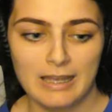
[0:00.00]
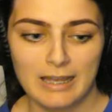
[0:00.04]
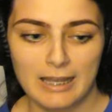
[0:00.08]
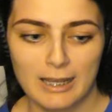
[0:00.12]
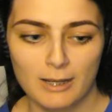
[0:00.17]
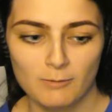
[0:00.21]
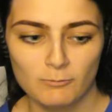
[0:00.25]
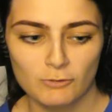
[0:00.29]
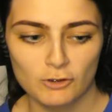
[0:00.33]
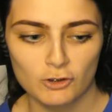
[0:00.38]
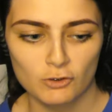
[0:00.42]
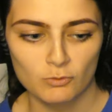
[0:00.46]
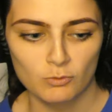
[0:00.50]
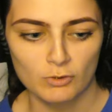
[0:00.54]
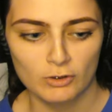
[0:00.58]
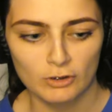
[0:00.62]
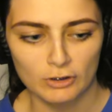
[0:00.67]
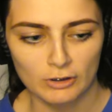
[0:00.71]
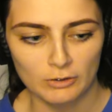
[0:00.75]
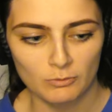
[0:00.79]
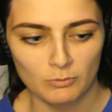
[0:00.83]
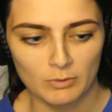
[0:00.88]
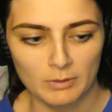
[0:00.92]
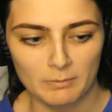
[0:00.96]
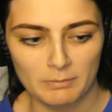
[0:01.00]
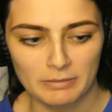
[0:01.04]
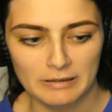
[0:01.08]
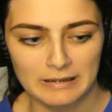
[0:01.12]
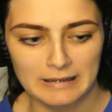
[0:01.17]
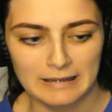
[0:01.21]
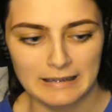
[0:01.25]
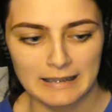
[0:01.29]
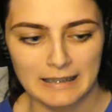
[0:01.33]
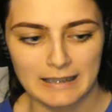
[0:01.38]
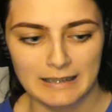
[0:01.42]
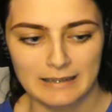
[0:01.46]
I'm just wondering what
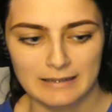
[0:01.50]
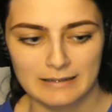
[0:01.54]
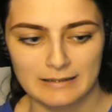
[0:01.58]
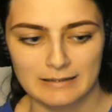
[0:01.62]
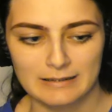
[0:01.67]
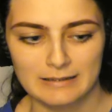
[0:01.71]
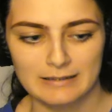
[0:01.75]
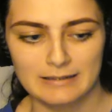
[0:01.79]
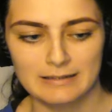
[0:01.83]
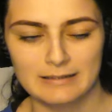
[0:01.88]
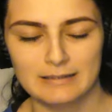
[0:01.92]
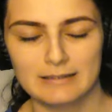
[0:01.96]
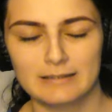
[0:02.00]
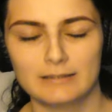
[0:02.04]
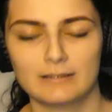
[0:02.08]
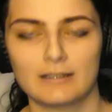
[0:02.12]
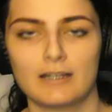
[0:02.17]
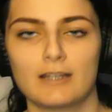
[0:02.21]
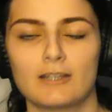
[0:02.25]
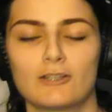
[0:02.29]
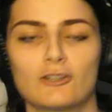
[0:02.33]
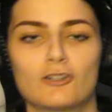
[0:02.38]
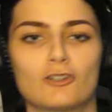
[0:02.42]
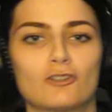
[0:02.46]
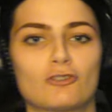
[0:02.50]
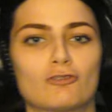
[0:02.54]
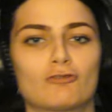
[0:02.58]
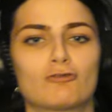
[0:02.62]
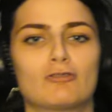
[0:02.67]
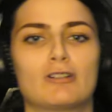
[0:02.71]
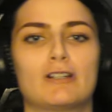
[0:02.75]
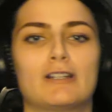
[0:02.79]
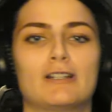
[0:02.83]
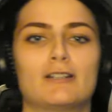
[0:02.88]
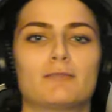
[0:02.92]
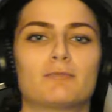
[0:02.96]
plans Skylar
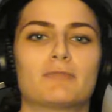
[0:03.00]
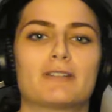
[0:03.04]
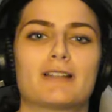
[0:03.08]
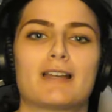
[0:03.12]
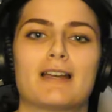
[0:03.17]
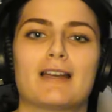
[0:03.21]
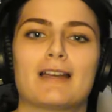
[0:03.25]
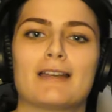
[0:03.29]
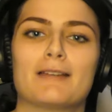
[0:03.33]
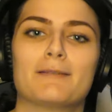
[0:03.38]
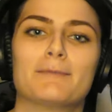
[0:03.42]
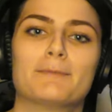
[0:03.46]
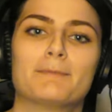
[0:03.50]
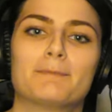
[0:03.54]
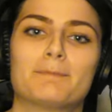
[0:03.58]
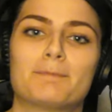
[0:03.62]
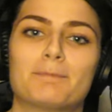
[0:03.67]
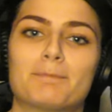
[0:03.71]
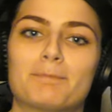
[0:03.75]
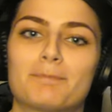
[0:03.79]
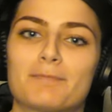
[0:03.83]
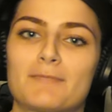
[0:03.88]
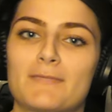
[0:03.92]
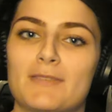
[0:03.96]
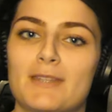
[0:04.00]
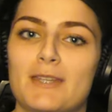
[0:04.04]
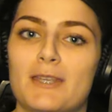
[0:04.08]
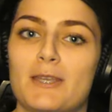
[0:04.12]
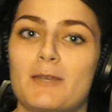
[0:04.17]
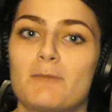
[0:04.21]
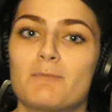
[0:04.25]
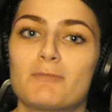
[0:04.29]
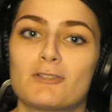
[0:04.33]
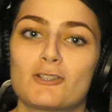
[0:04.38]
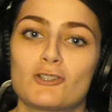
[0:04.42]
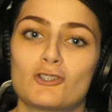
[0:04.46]
randomly got,
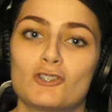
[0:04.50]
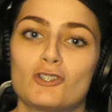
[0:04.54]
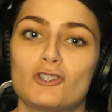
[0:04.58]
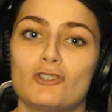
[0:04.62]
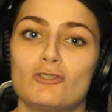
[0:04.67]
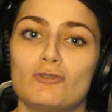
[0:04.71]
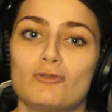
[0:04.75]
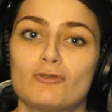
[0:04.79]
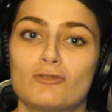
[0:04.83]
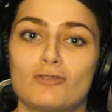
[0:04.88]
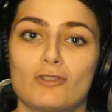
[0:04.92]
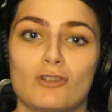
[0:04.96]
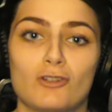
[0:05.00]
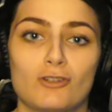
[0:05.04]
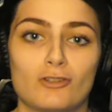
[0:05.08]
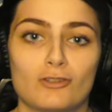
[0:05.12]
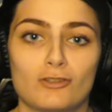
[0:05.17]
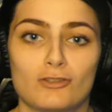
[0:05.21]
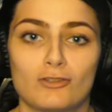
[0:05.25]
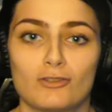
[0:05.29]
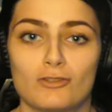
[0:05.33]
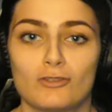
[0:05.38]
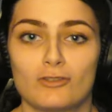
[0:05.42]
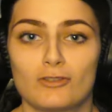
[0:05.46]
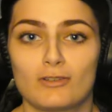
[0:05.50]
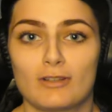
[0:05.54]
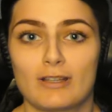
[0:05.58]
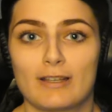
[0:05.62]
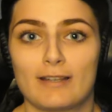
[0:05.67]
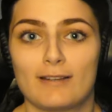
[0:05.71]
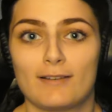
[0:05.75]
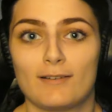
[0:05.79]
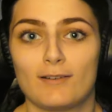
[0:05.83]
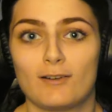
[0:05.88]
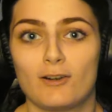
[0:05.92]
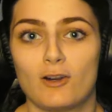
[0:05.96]
because she used to,
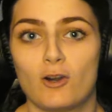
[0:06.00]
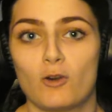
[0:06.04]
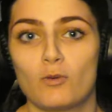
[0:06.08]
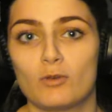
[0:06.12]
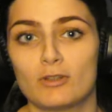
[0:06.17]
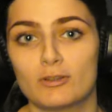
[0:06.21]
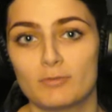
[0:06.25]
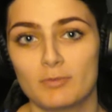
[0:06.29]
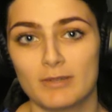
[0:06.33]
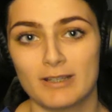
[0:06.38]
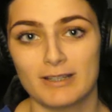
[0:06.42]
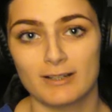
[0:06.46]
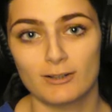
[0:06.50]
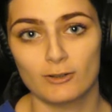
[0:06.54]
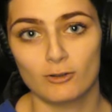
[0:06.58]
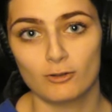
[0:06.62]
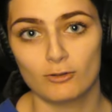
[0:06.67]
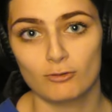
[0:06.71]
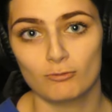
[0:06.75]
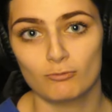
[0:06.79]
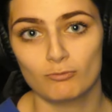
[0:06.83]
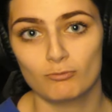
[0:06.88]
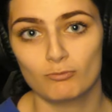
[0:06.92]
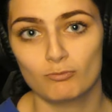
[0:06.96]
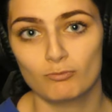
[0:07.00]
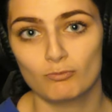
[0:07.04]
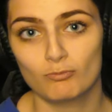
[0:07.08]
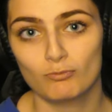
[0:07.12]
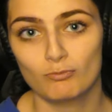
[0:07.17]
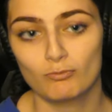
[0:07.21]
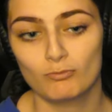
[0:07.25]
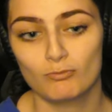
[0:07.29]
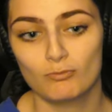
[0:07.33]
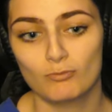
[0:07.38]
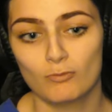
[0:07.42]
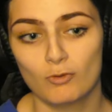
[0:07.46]
like, always be at home
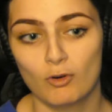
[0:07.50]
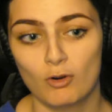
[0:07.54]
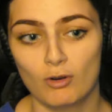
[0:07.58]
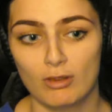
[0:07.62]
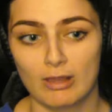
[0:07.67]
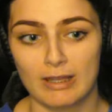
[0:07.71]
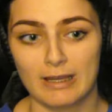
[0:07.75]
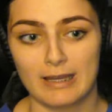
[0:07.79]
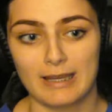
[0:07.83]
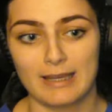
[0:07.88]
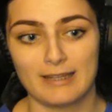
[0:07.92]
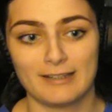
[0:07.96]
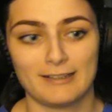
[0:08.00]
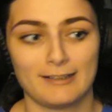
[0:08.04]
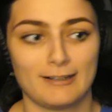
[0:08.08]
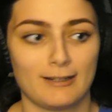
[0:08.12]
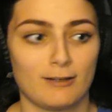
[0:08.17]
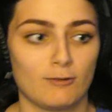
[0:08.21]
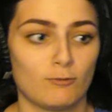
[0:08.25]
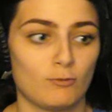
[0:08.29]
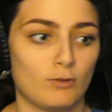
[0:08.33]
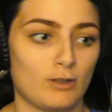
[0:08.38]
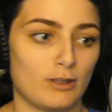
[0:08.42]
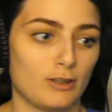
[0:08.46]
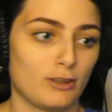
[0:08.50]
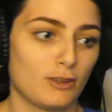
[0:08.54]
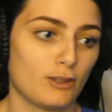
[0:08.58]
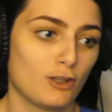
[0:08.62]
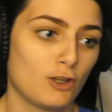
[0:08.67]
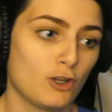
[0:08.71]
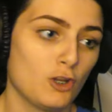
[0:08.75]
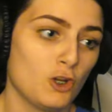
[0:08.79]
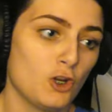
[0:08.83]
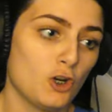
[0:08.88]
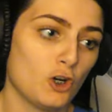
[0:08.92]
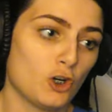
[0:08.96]
or, like, hanging out with
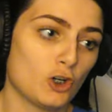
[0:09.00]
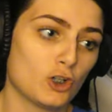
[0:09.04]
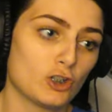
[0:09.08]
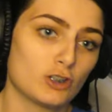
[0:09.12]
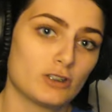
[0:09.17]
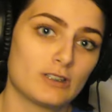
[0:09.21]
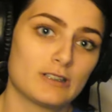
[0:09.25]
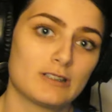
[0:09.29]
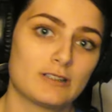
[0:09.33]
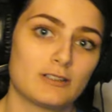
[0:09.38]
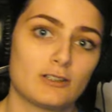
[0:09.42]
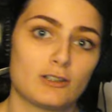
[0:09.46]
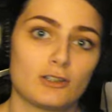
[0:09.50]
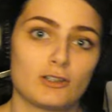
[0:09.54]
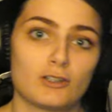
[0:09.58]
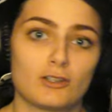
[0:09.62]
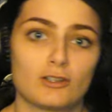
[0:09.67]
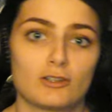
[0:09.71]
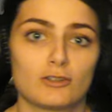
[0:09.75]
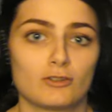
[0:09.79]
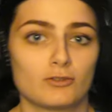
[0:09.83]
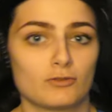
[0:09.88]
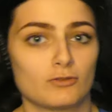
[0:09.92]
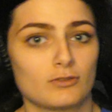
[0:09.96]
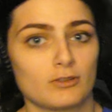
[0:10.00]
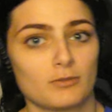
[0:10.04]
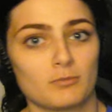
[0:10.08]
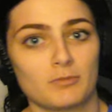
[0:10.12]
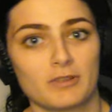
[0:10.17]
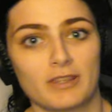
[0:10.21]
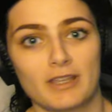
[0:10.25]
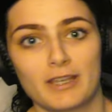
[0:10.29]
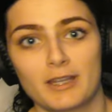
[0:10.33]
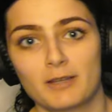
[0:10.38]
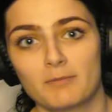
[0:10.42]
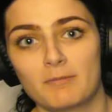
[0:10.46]
her sister or doing something
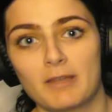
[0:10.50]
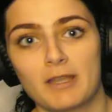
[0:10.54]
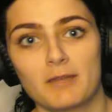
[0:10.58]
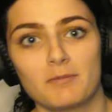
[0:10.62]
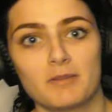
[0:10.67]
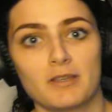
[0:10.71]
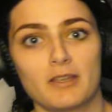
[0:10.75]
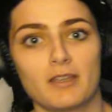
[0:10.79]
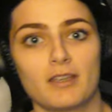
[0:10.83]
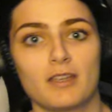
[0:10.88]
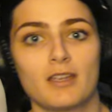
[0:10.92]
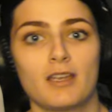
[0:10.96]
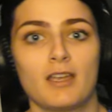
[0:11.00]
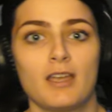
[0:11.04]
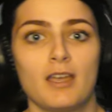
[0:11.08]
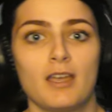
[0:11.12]
with Hank maybe,